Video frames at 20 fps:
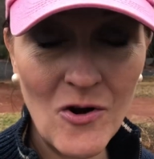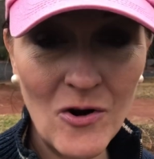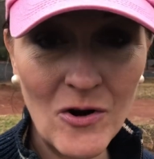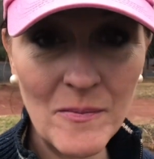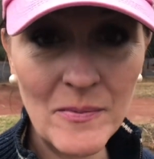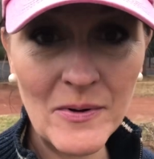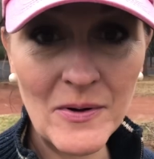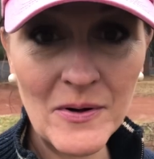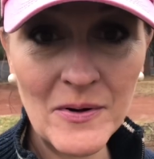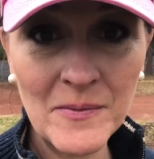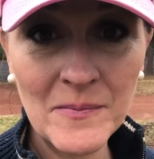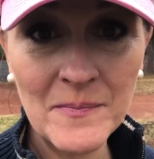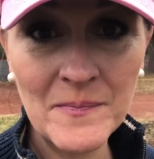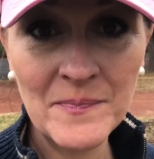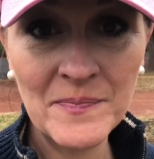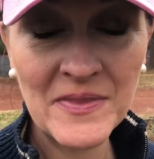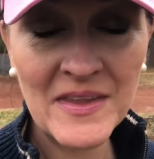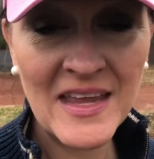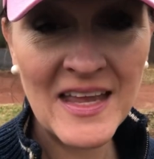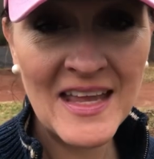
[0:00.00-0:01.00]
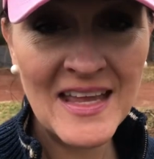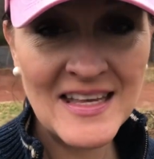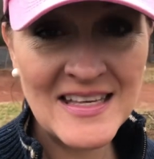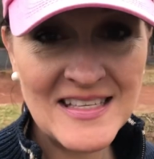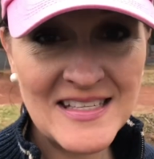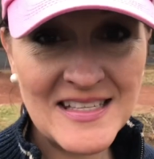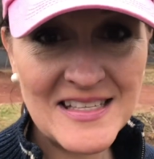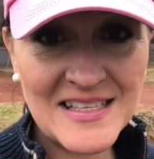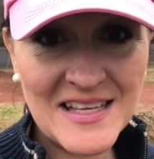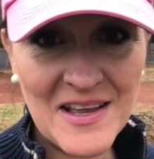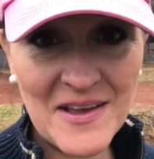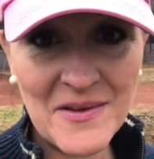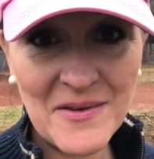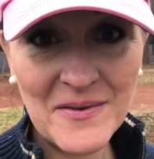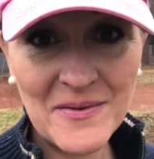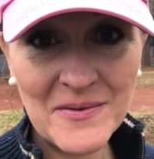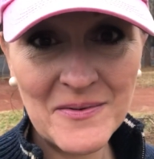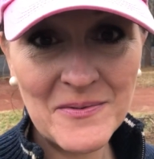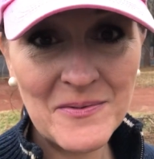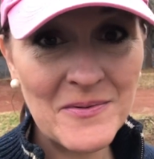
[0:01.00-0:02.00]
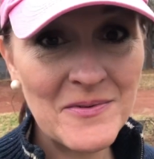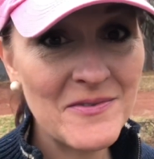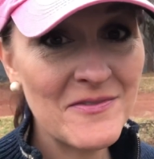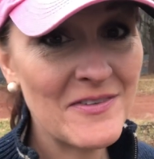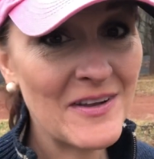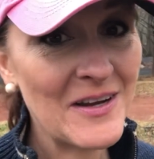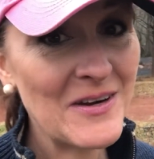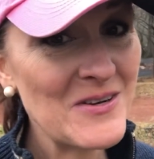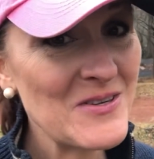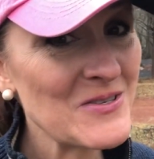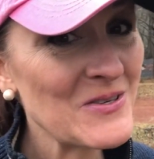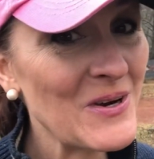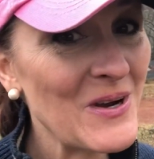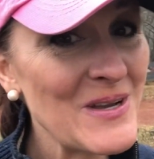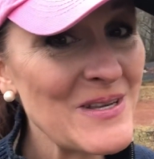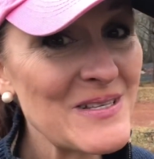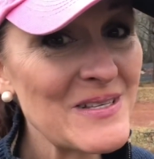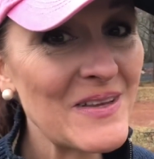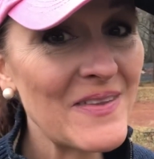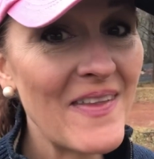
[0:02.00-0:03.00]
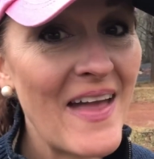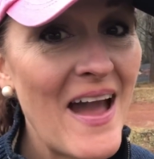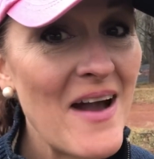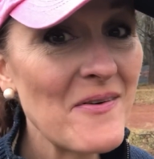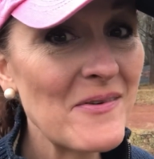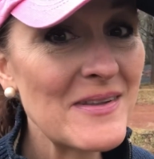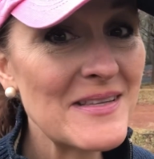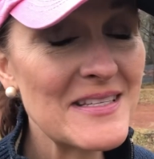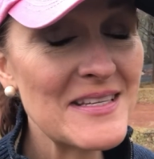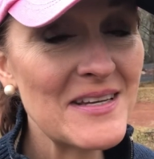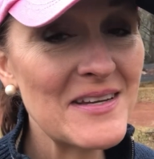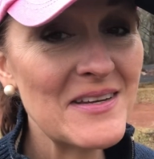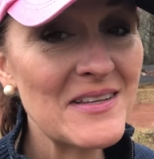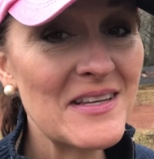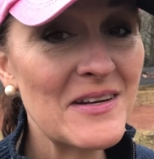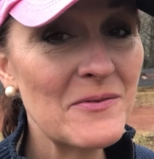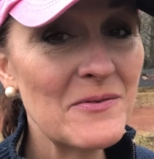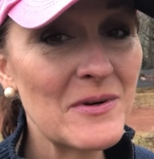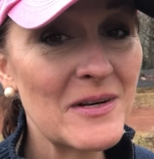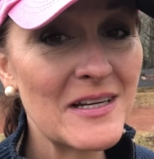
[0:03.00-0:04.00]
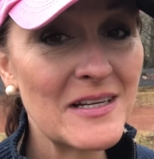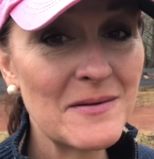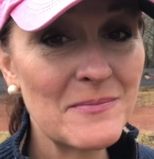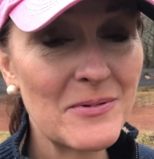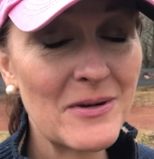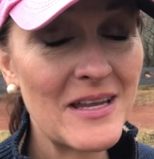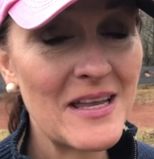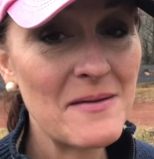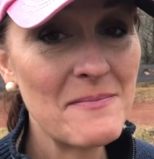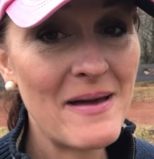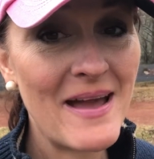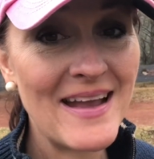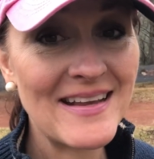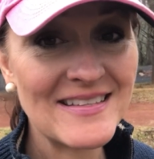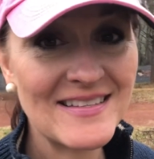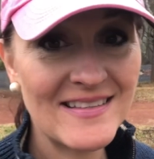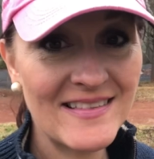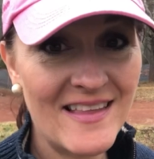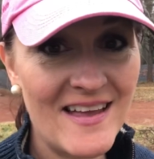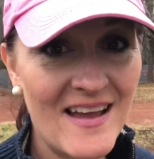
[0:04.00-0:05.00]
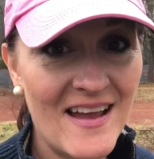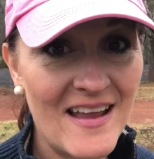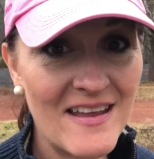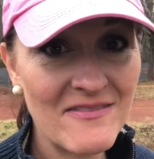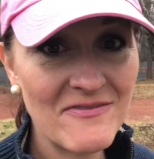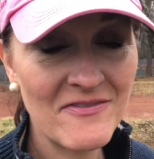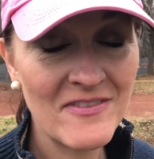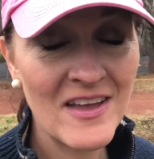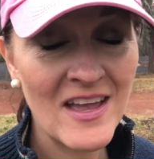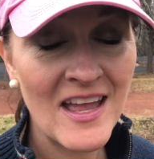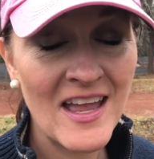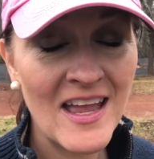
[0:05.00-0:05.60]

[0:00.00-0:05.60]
arbor. So fingers crossed on that one too, that we're going to bring it back to life.